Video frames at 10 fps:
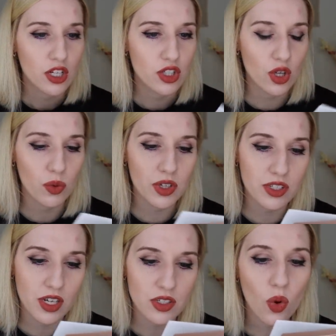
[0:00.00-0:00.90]
So
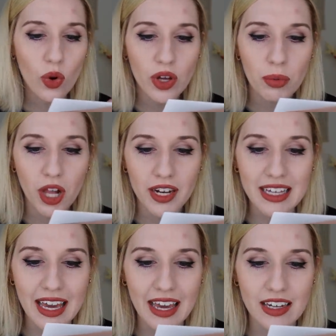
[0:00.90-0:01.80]
this has oil
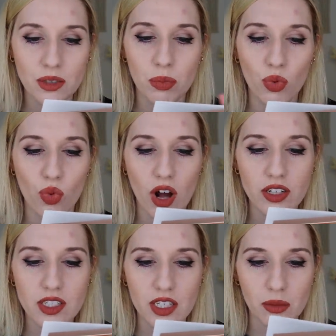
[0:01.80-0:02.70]
blotting and
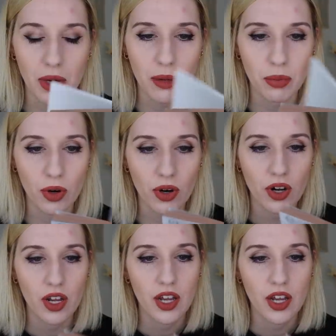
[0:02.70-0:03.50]
bronzing paper.